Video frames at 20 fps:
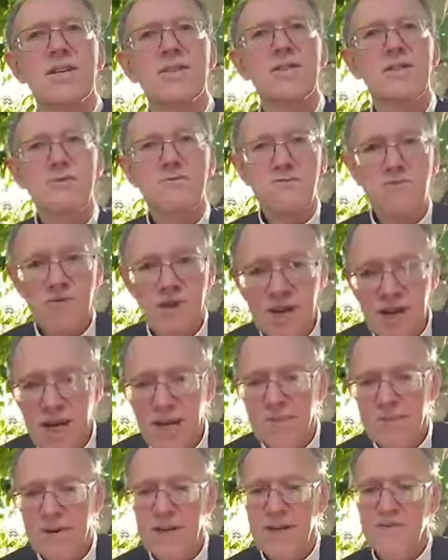Do you
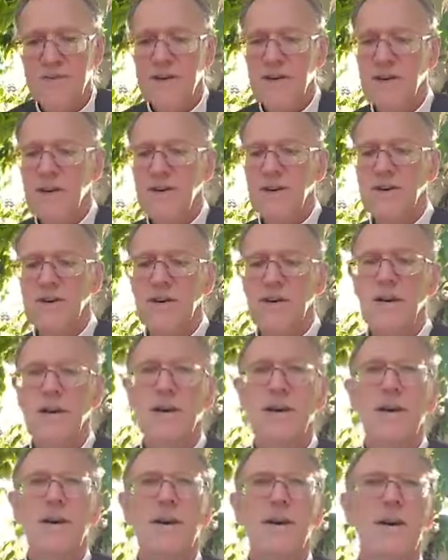really believe in God?
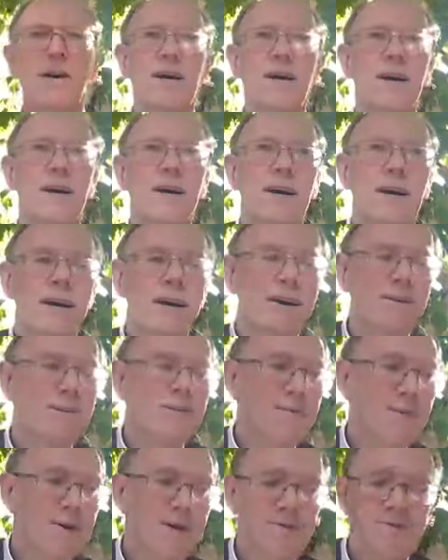He
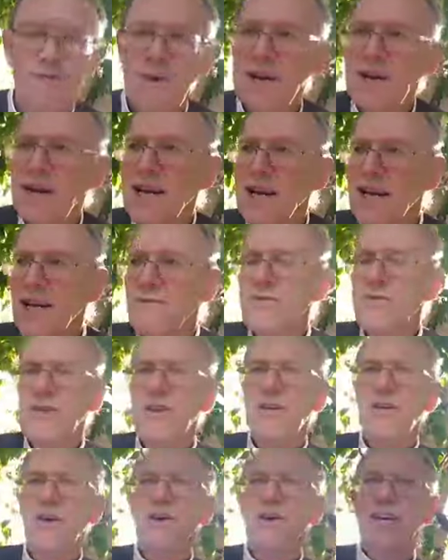must believe
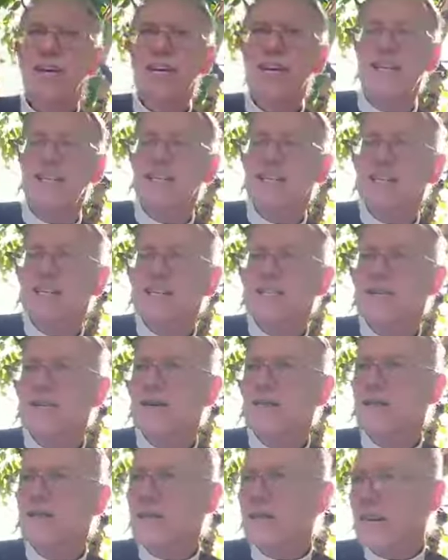that God is,
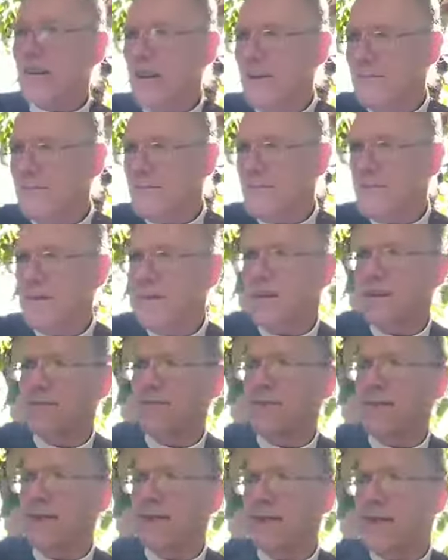that comes to
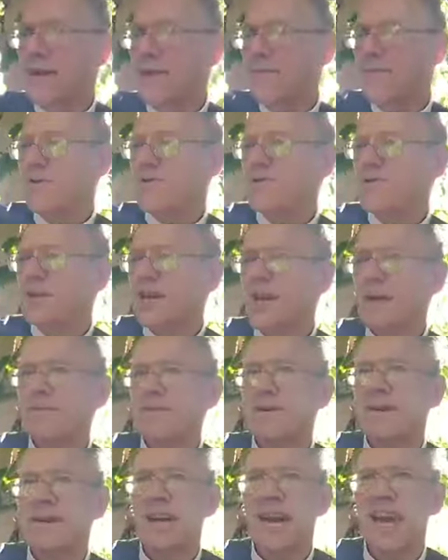him in Hebrews
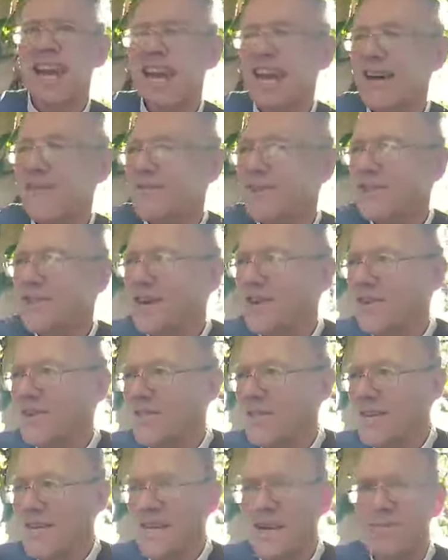chapter 11. Those
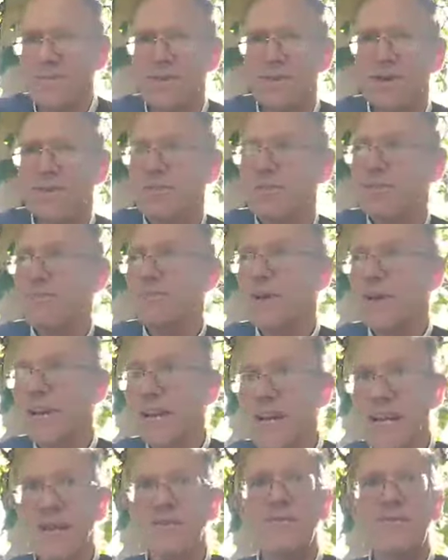that come to God must
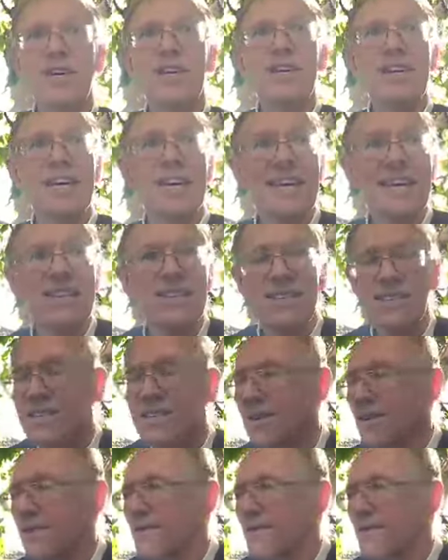believe that he is.